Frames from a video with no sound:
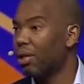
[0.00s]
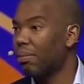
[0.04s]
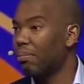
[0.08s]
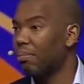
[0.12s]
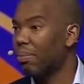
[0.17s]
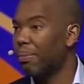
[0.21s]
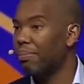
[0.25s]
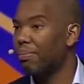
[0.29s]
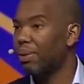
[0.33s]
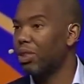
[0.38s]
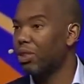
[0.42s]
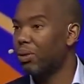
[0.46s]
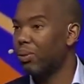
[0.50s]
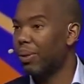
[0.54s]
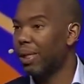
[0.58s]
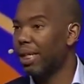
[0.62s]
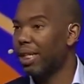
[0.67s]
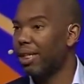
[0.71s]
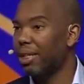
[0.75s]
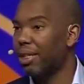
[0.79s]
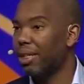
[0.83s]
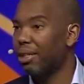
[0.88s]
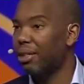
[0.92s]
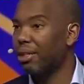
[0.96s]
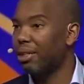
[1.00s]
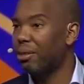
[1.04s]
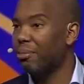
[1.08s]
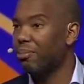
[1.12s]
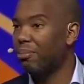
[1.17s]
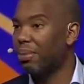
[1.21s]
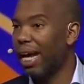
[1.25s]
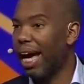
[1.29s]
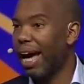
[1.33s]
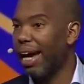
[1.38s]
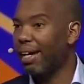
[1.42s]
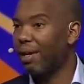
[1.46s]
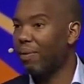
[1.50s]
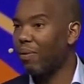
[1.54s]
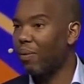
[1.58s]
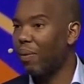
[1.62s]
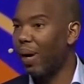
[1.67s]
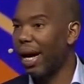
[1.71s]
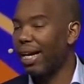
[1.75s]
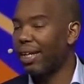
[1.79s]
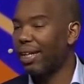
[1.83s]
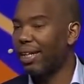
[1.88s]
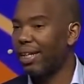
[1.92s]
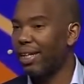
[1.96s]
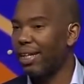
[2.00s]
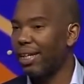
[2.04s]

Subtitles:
but between black and white.